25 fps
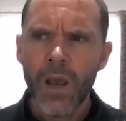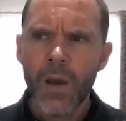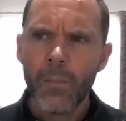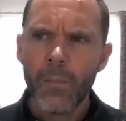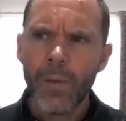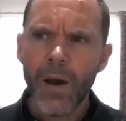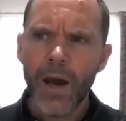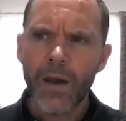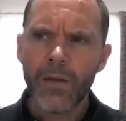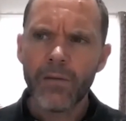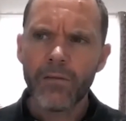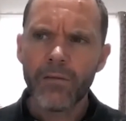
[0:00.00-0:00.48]

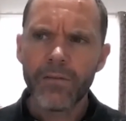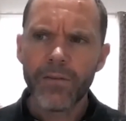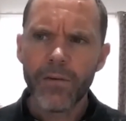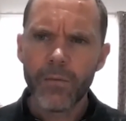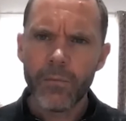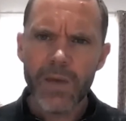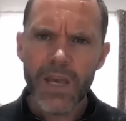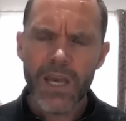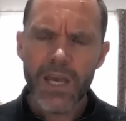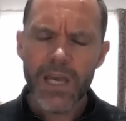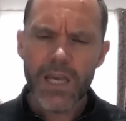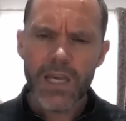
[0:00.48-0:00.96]
But for
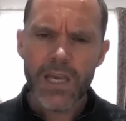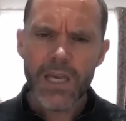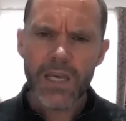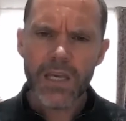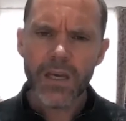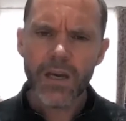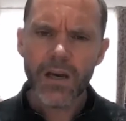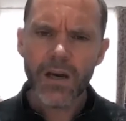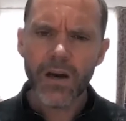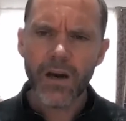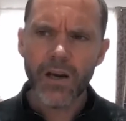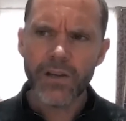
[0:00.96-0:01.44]

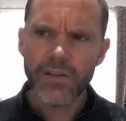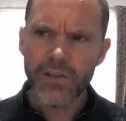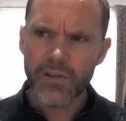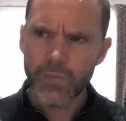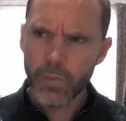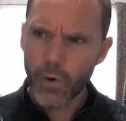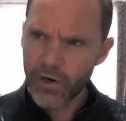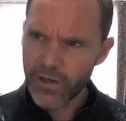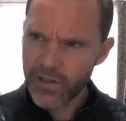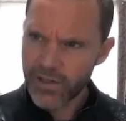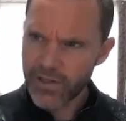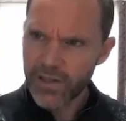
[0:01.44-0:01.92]
me, I
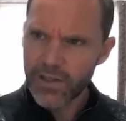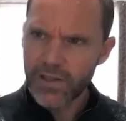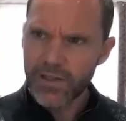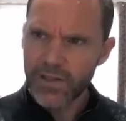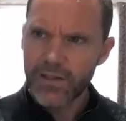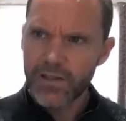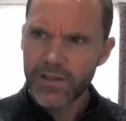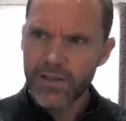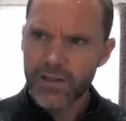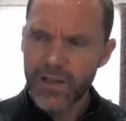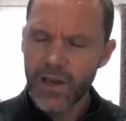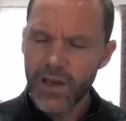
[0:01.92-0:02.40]
just wanted to
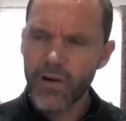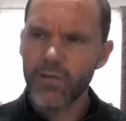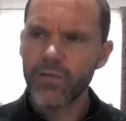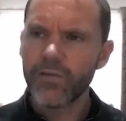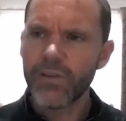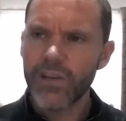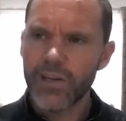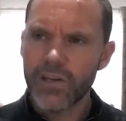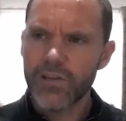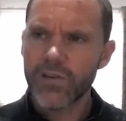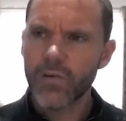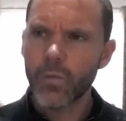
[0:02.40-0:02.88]

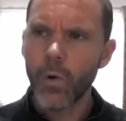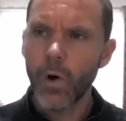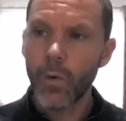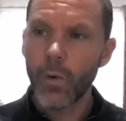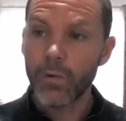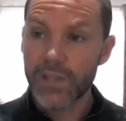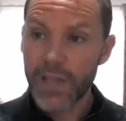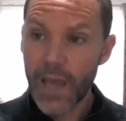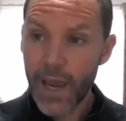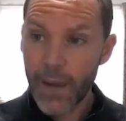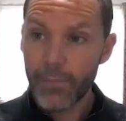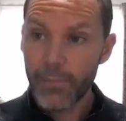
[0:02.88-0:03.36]
delve into what
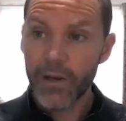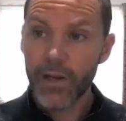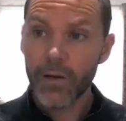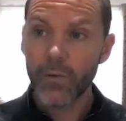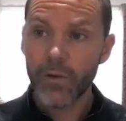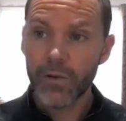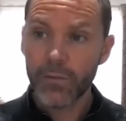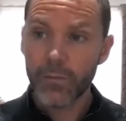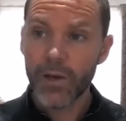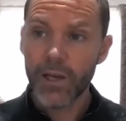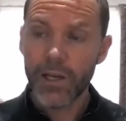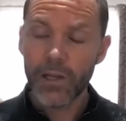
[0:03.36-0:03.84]
was happening
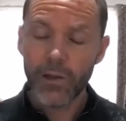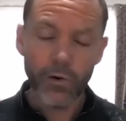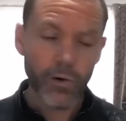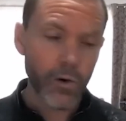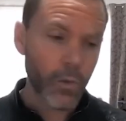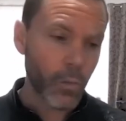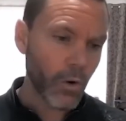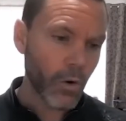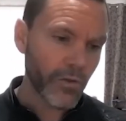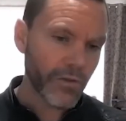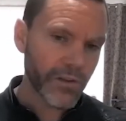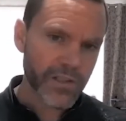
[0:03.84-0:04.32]
with me, look
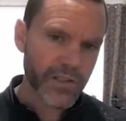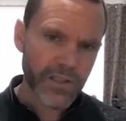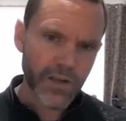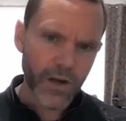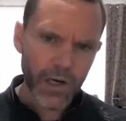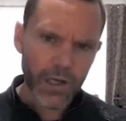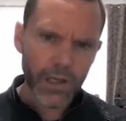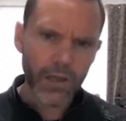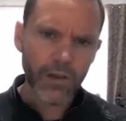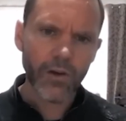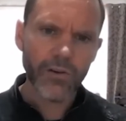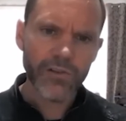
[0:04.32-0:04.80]
at what the
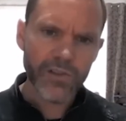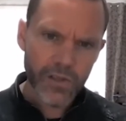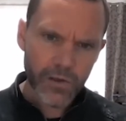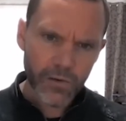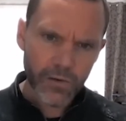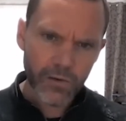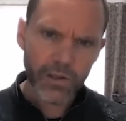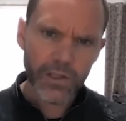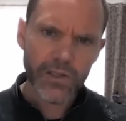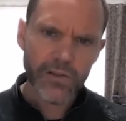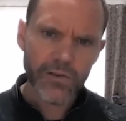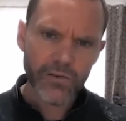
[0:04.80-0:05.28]

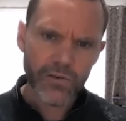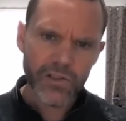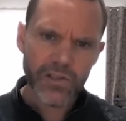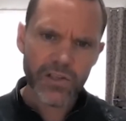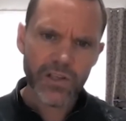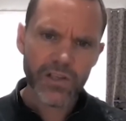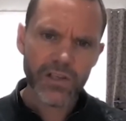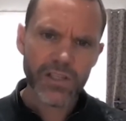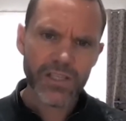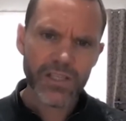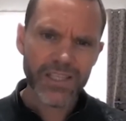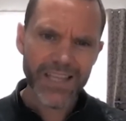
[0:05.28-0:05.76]
psychological
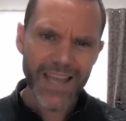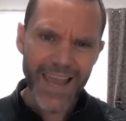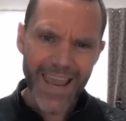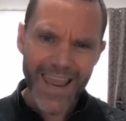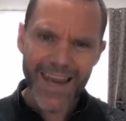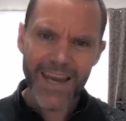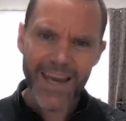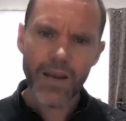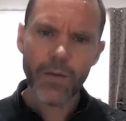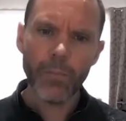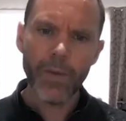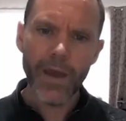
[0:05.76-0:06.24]
literature
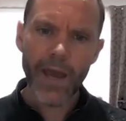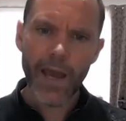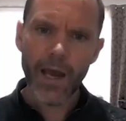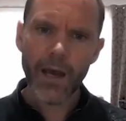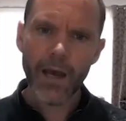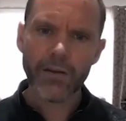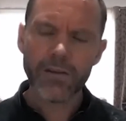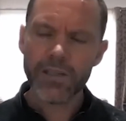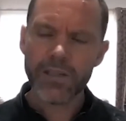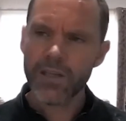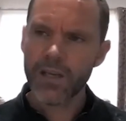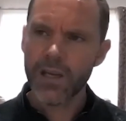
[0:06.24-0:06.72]
said
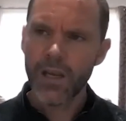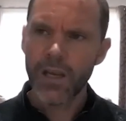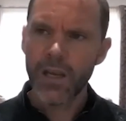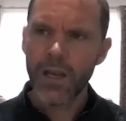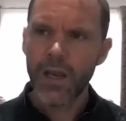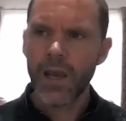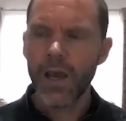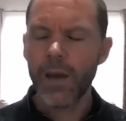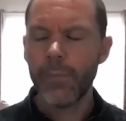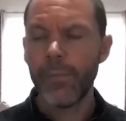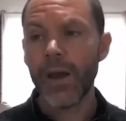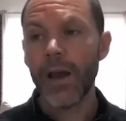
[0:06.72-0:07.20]
about
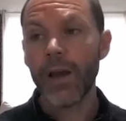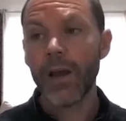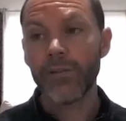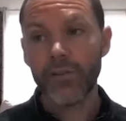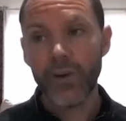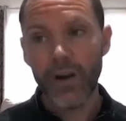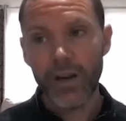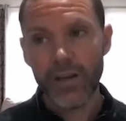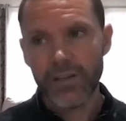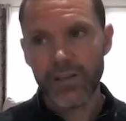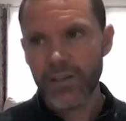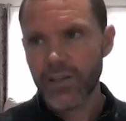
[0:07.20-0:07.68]

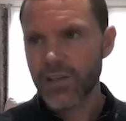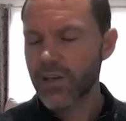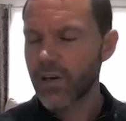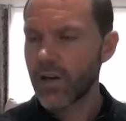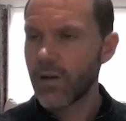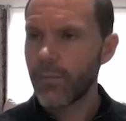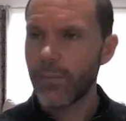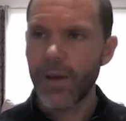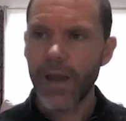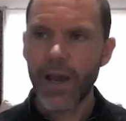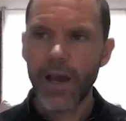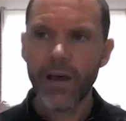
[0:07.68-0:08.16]
transition,
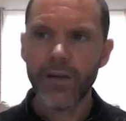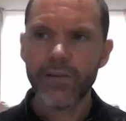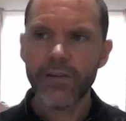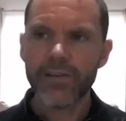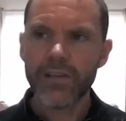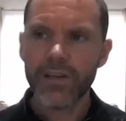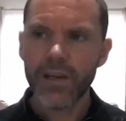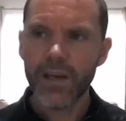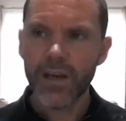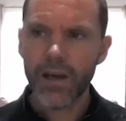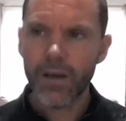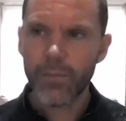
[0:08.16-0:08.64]

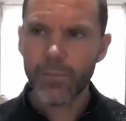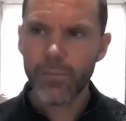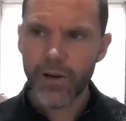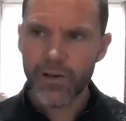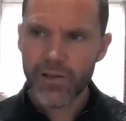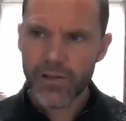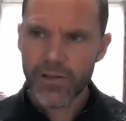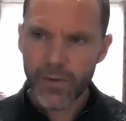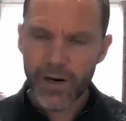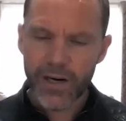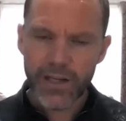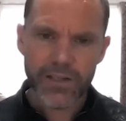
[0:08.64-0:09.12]
about
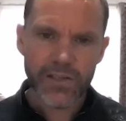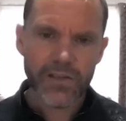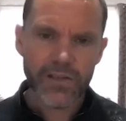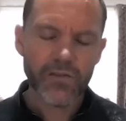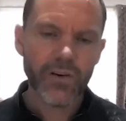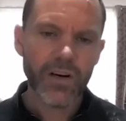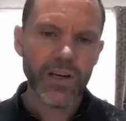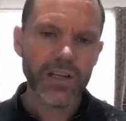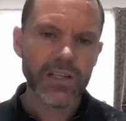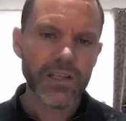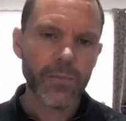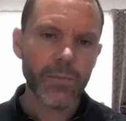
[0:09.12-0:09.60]
post-traumatic
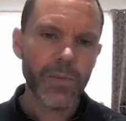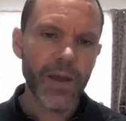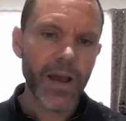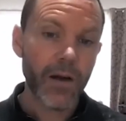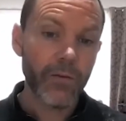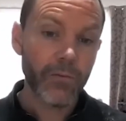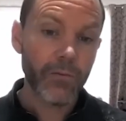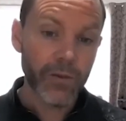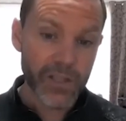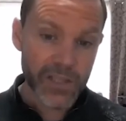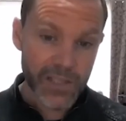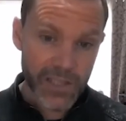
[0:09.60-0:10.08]
stress,
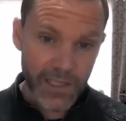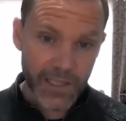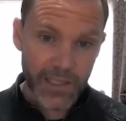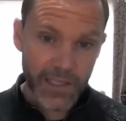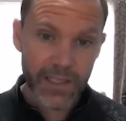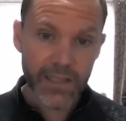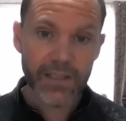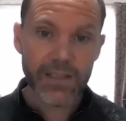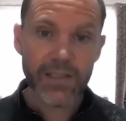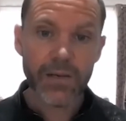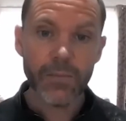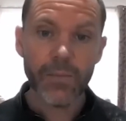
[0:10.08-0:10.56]
about
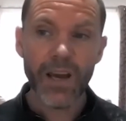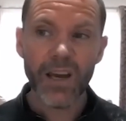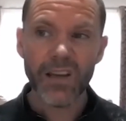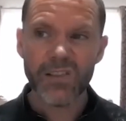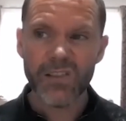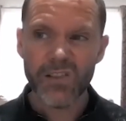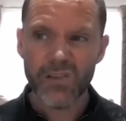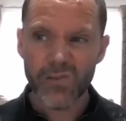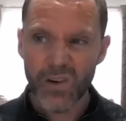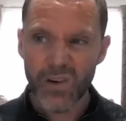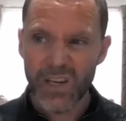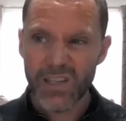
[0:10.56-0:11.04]
resilience,
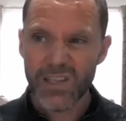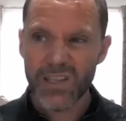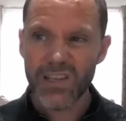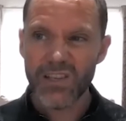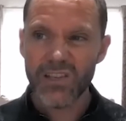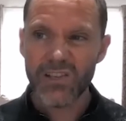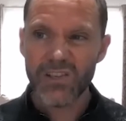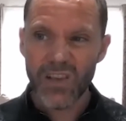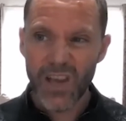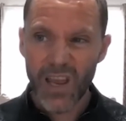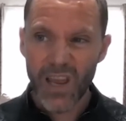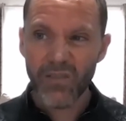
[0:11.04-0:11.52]
about stress
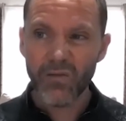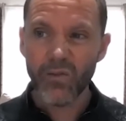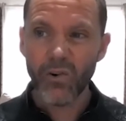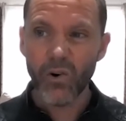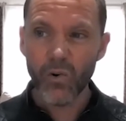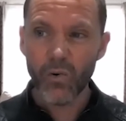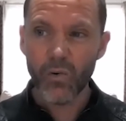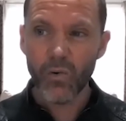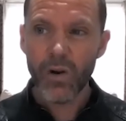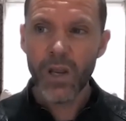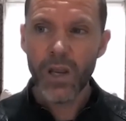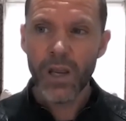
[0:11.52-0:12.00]
in
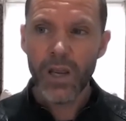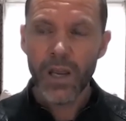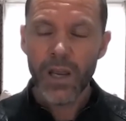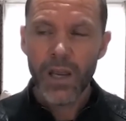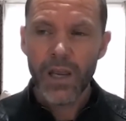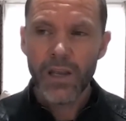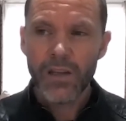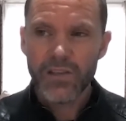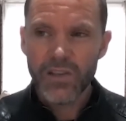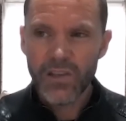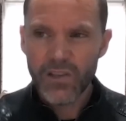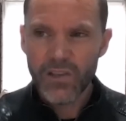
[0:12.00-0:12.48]
general,
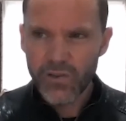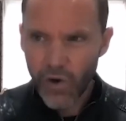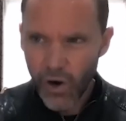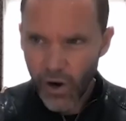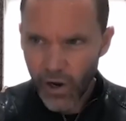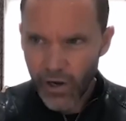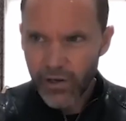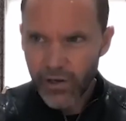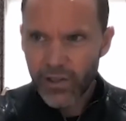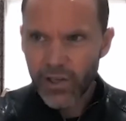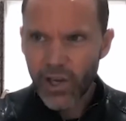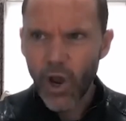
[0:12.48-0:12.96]
to
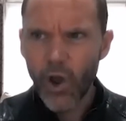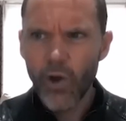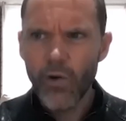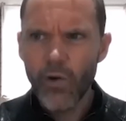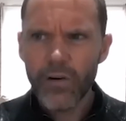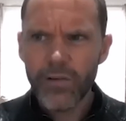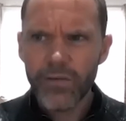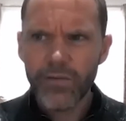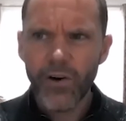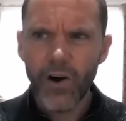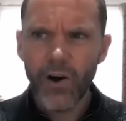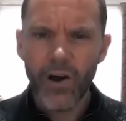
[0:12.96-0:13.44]
try and
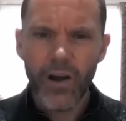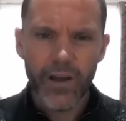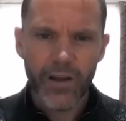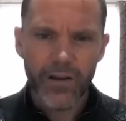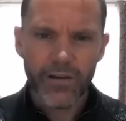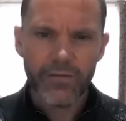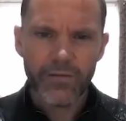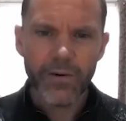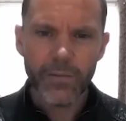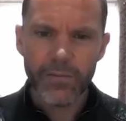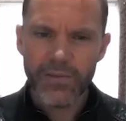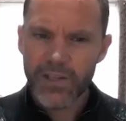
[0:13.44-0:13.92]
codify
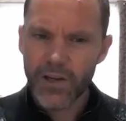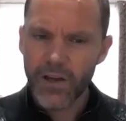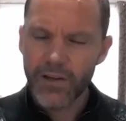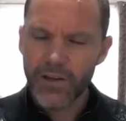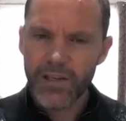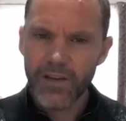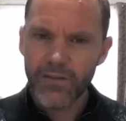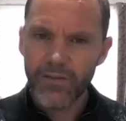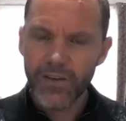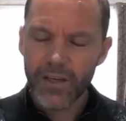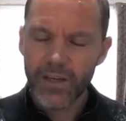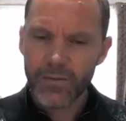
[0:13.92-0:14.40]
it from a
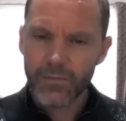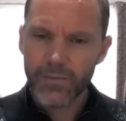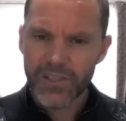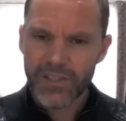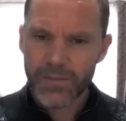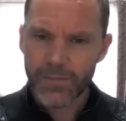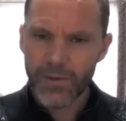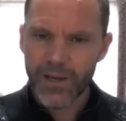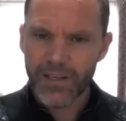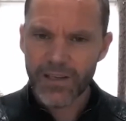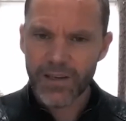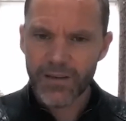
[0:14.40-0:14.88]
scientific
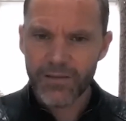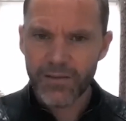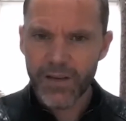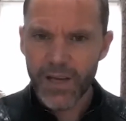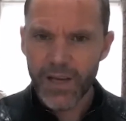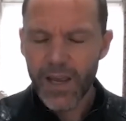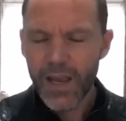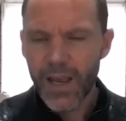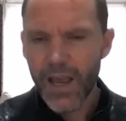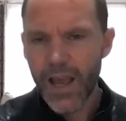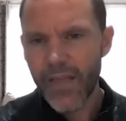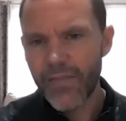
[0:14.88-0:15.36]
perspective,
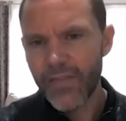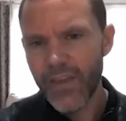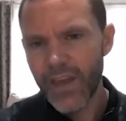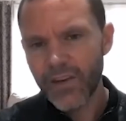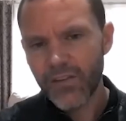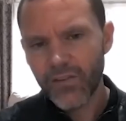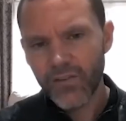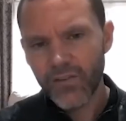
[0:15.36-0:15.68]
and then